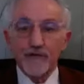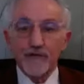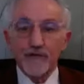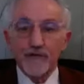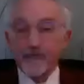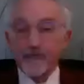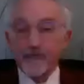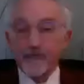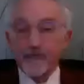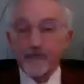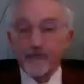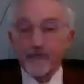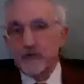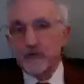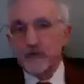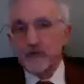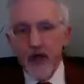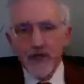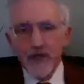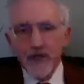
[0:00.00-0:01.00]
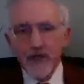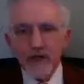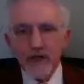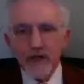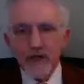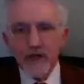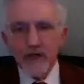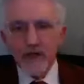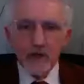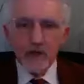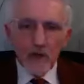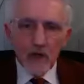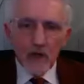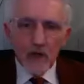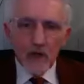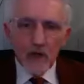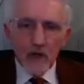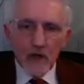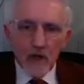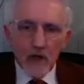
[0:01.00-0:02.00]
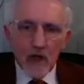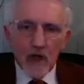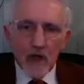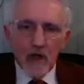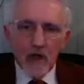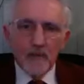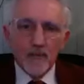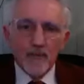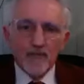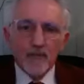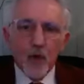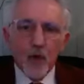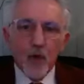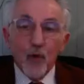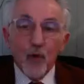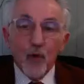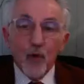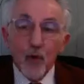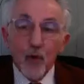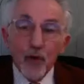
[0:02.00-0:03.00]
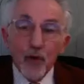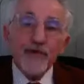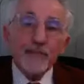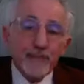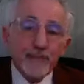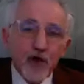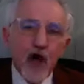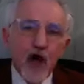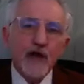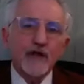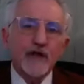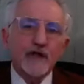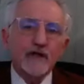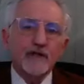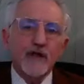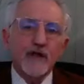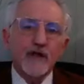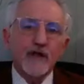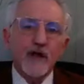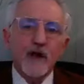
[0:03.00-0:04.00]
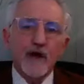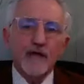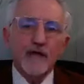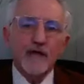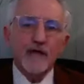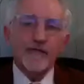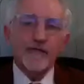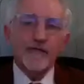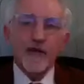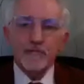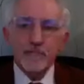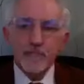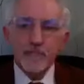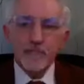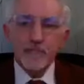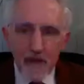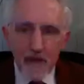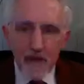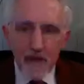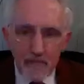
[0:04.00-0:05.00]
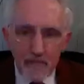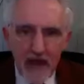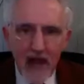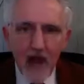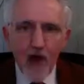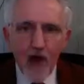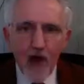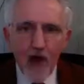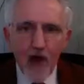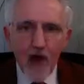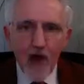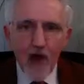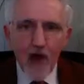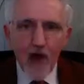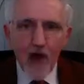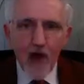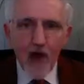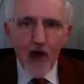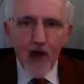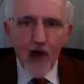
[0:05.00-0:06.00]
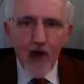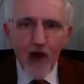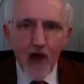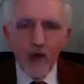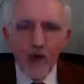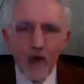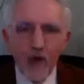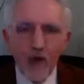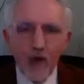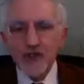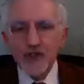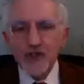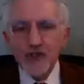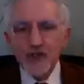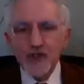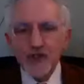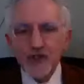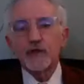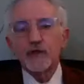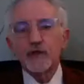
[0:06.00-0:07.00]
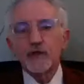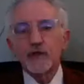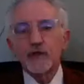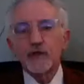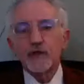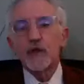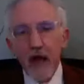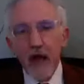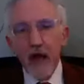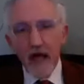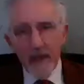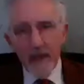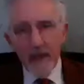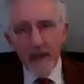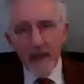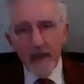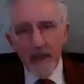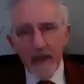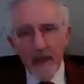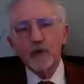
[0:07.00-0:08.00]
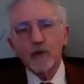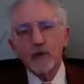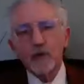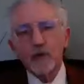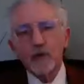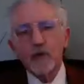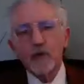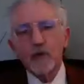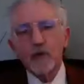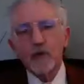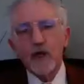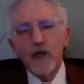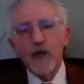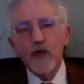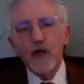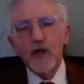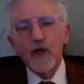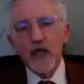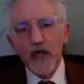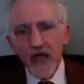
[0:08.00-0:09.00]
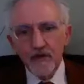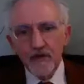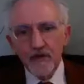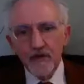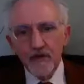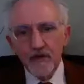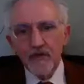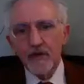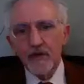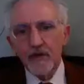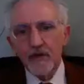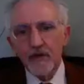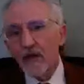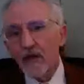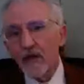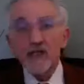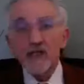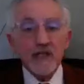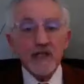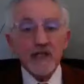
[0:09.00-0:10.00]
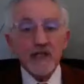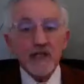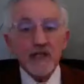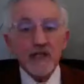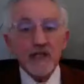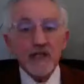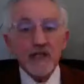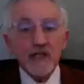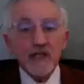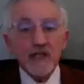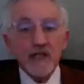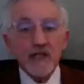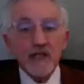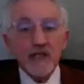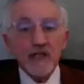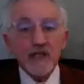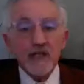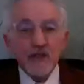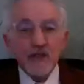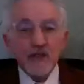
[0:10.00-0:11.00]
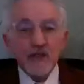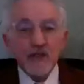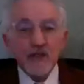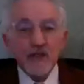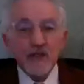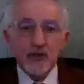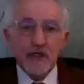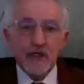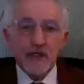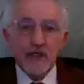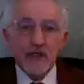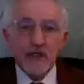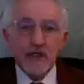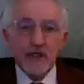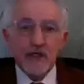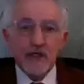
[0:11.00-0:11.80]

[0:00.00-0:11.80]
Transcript: for civil rights, were the product of the power exerted by Black people and their allies in the streets.